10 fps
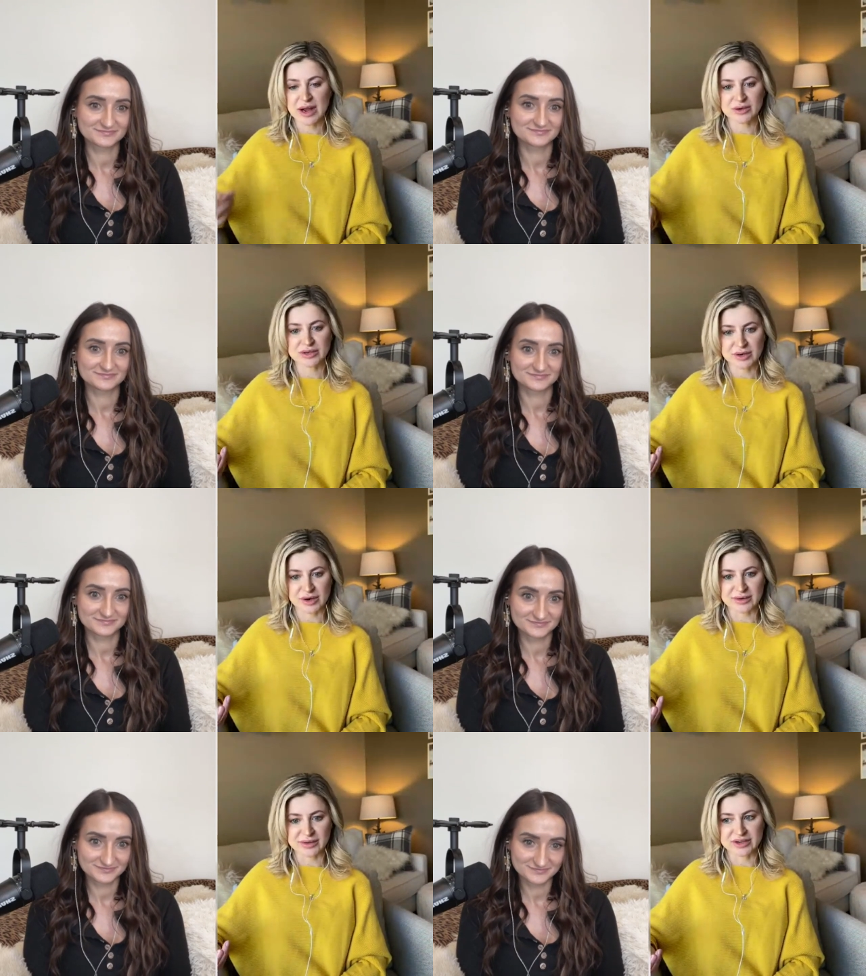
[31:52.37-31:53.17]
Speaker 1: kernel,
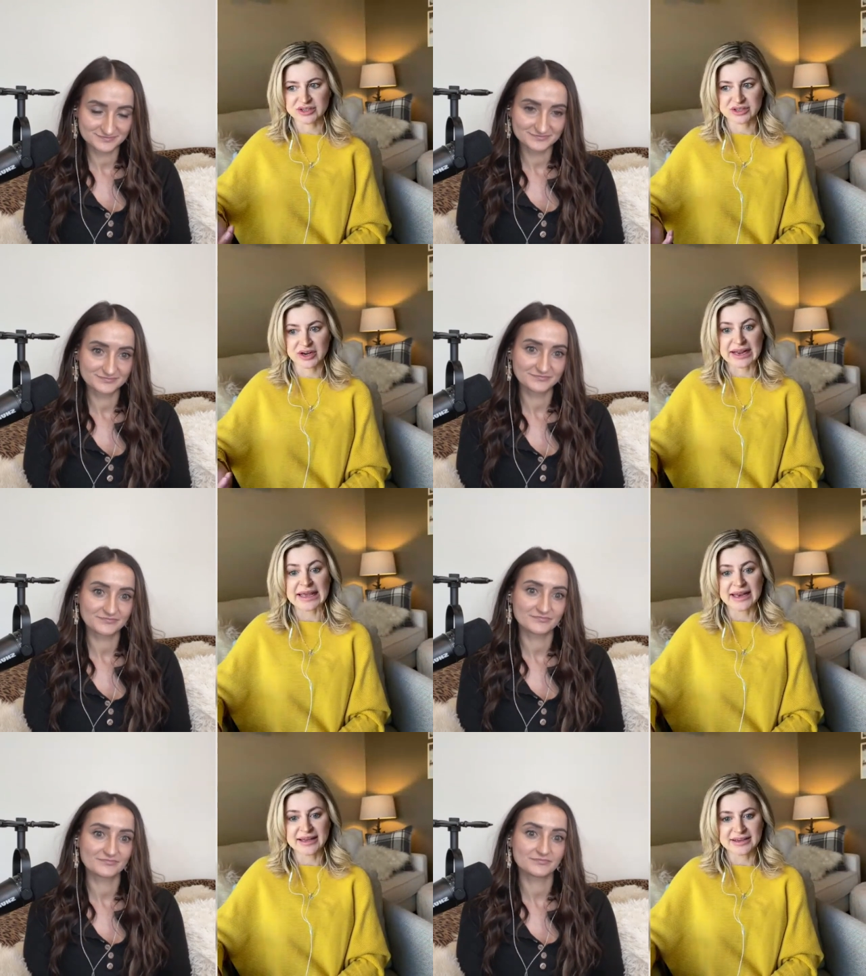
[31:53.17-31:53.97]
they're they're going to mm -hmm. eat
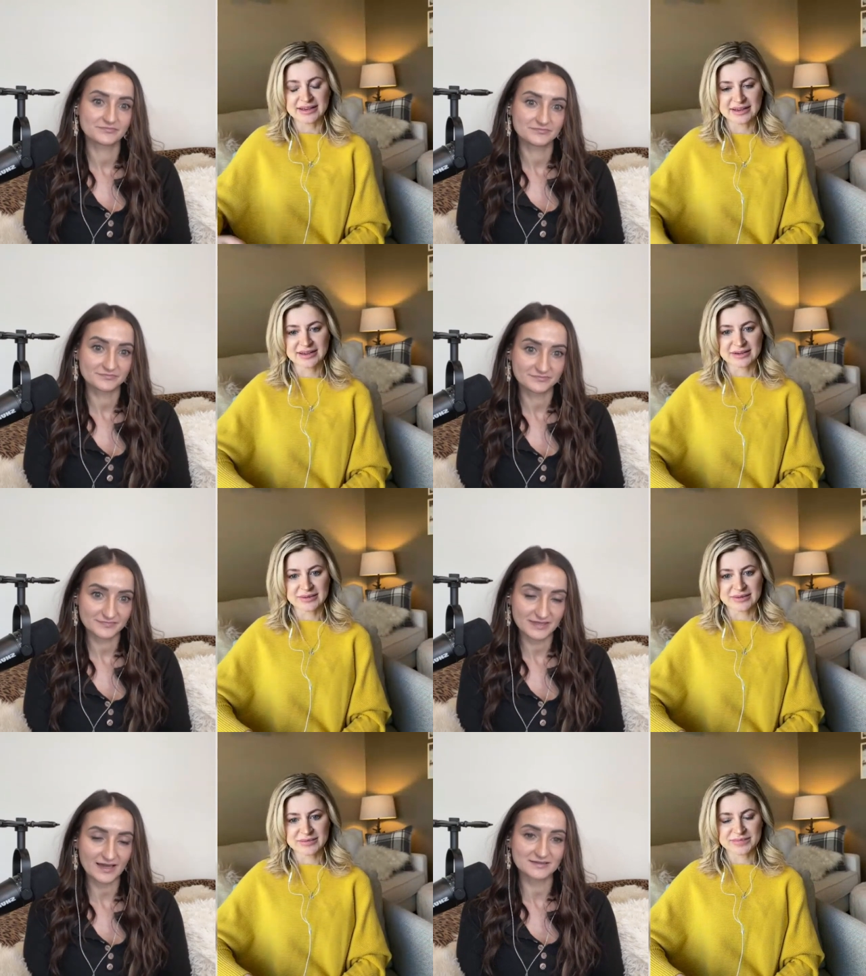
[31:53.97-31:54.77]
mm-hmm. it.
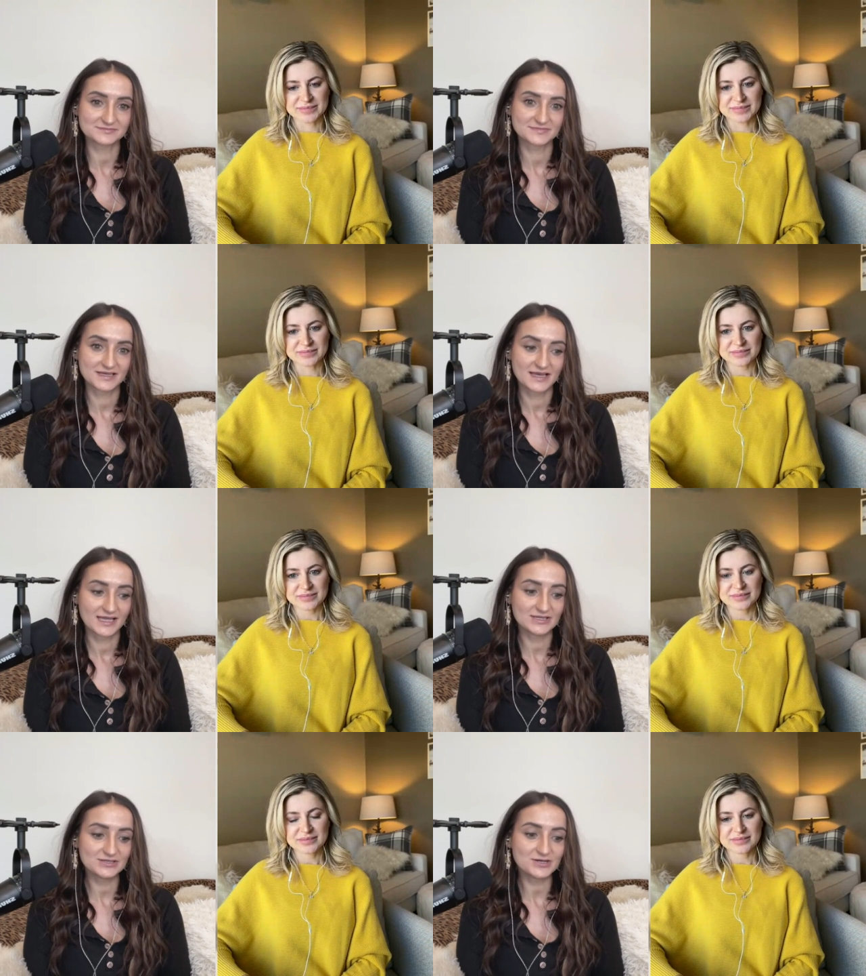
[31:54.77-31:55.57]
Speaker 2: Yeah.
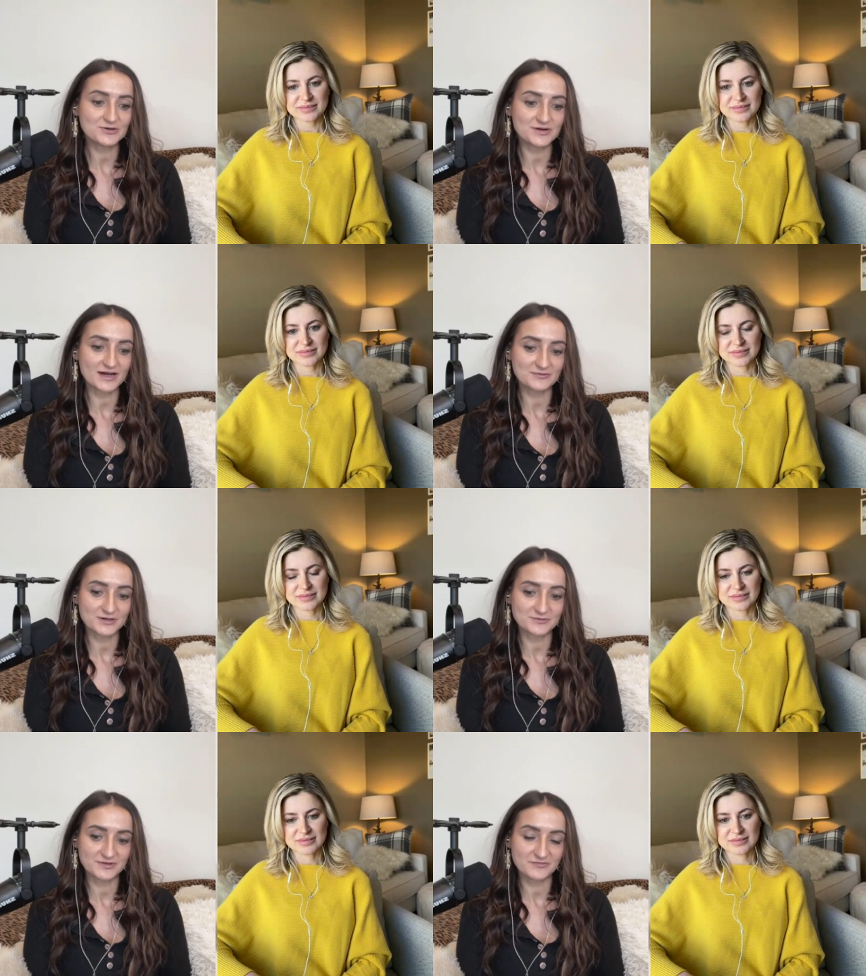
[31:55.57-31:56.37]
You know uh,
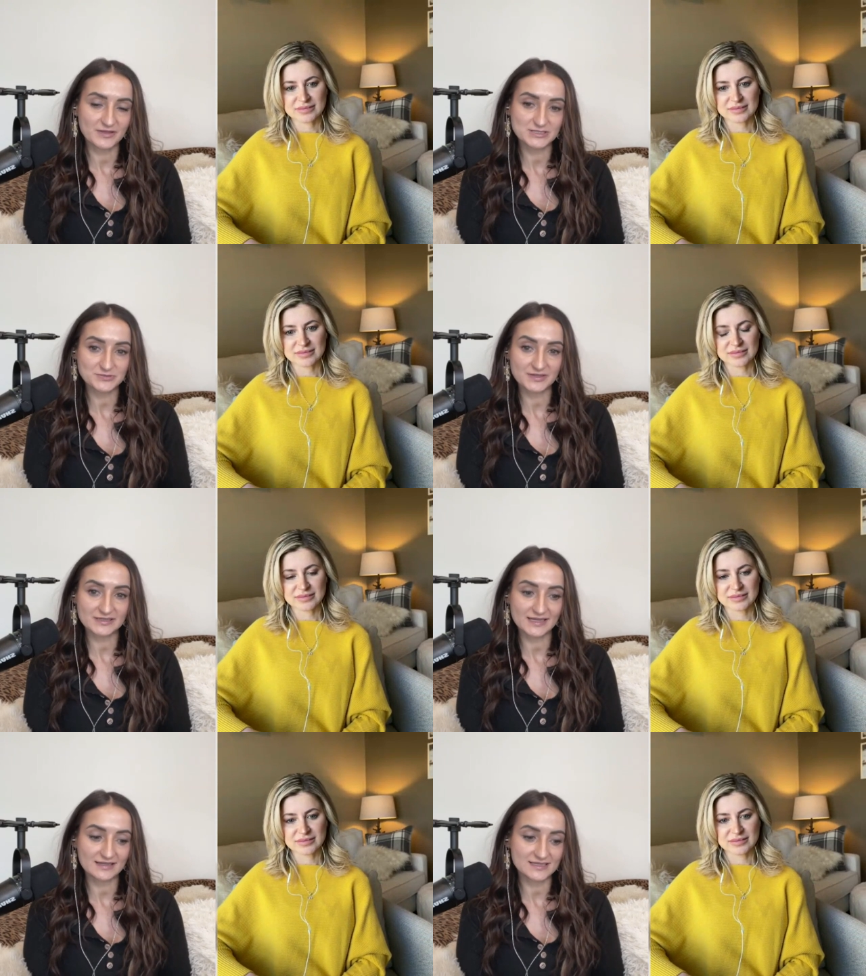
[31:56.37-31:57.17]
what we've been doing
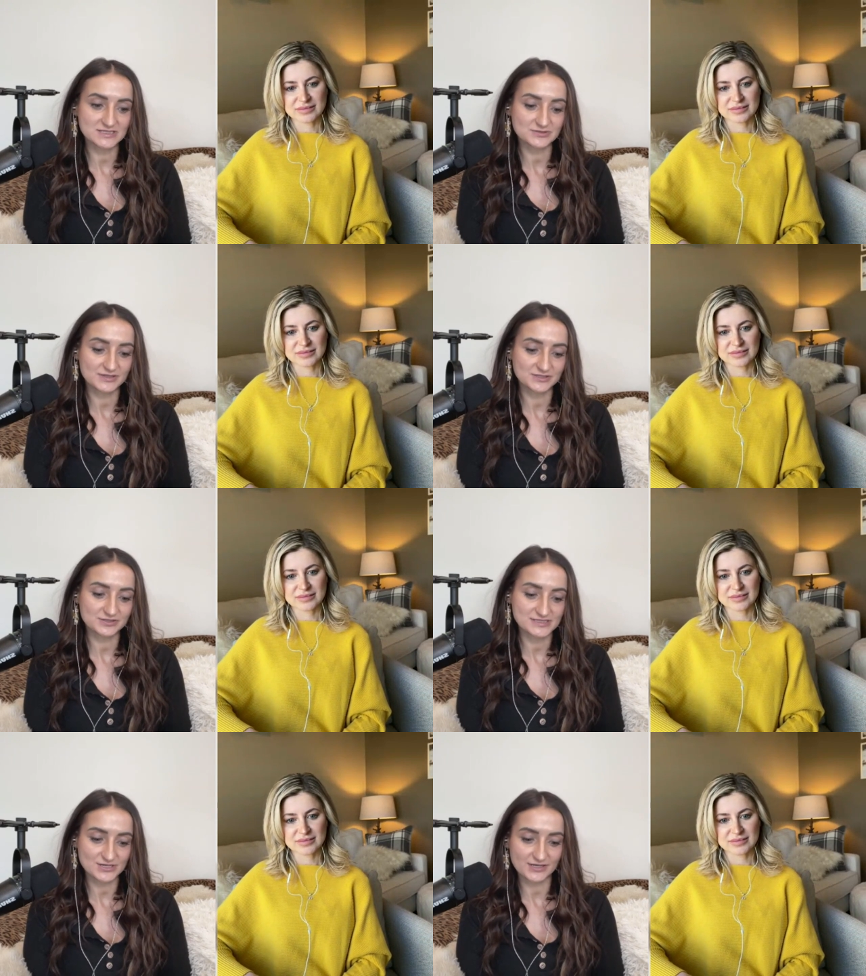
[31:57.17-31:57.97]
lately to
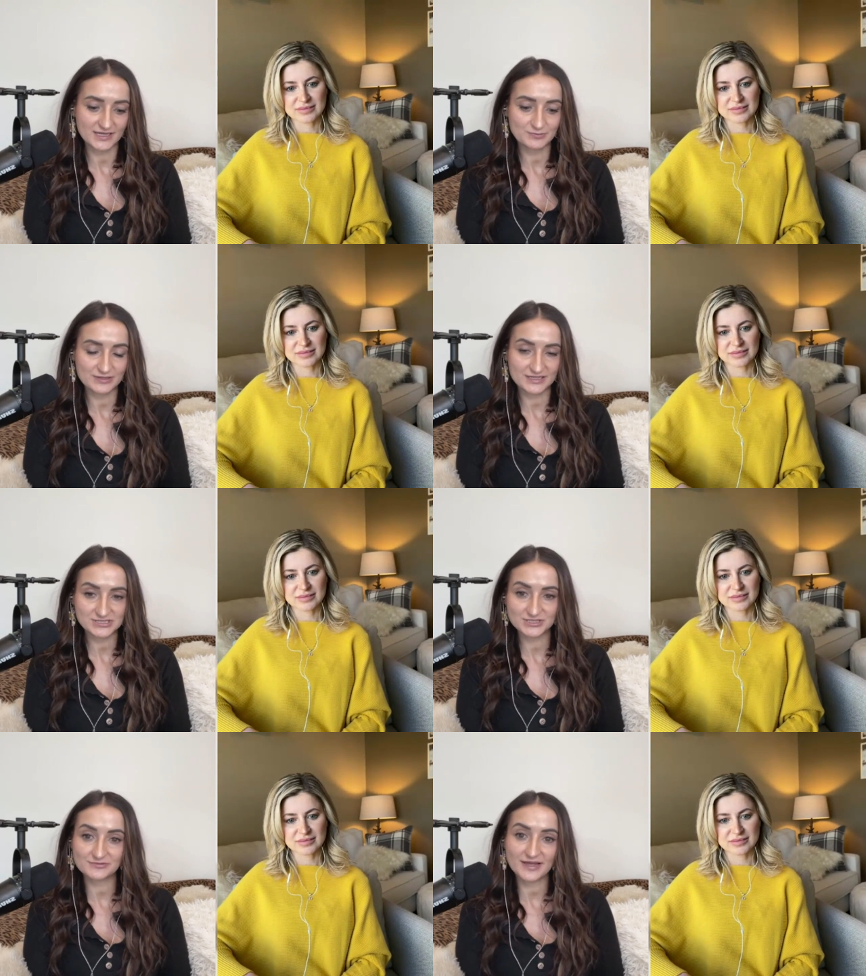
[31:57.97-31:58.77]
increase our egg
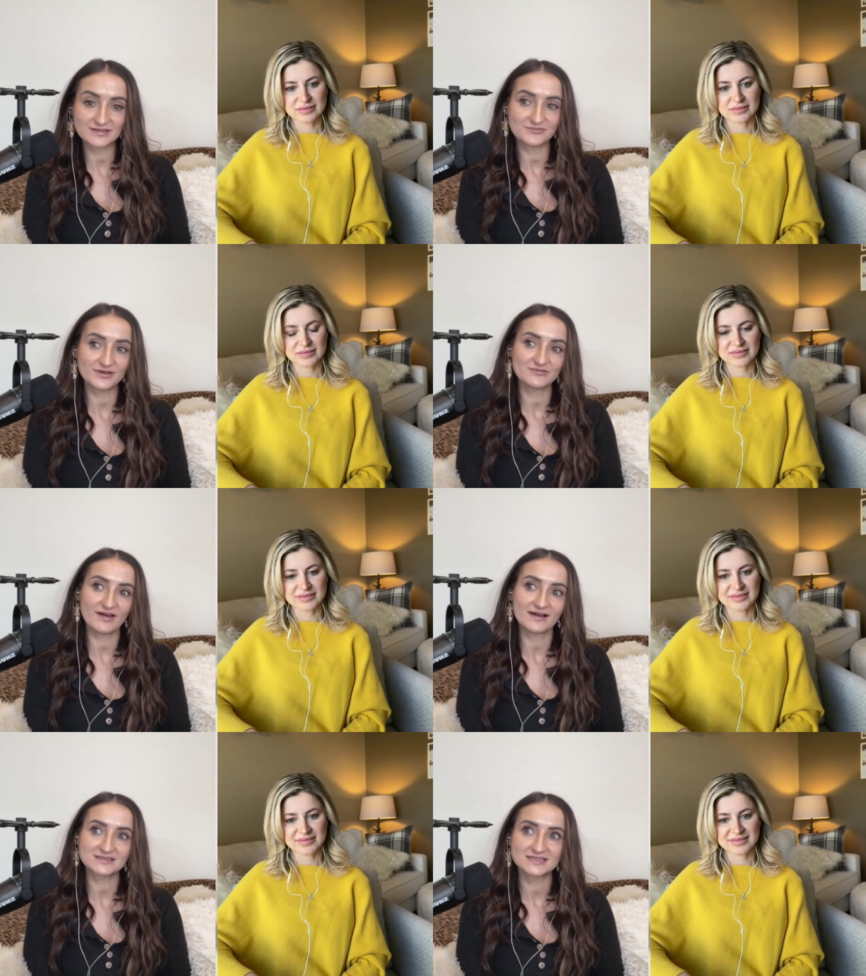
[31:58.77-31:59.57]
production? Random fun
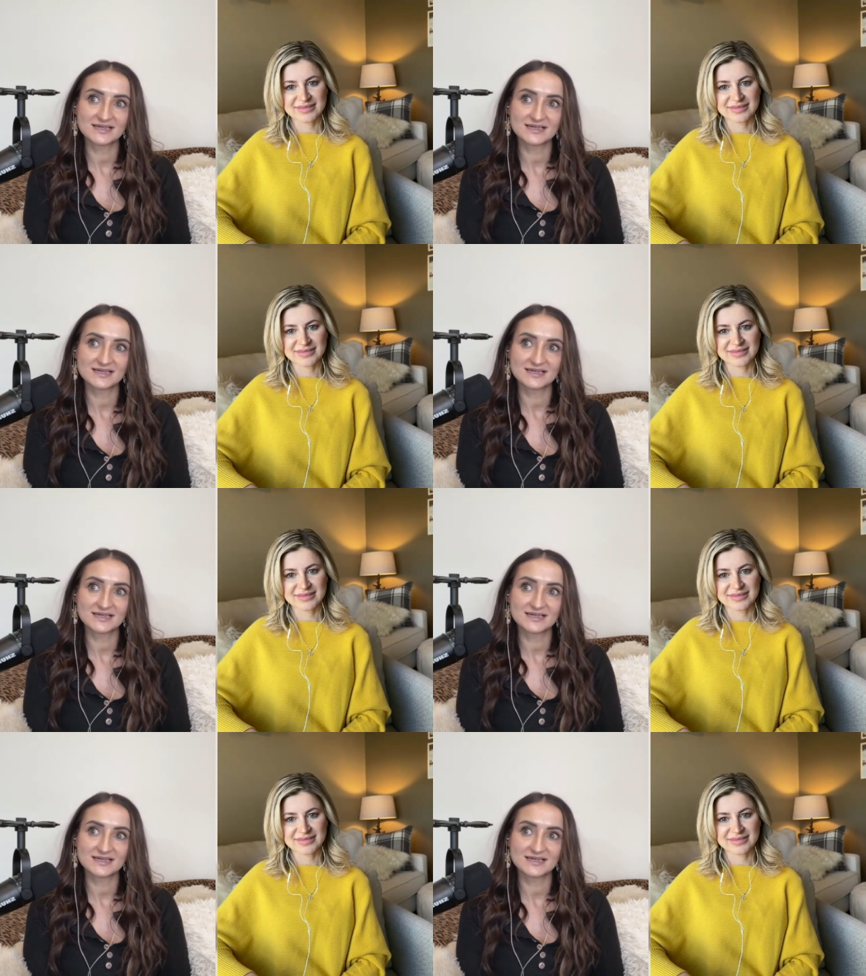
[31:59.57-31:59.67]
fact: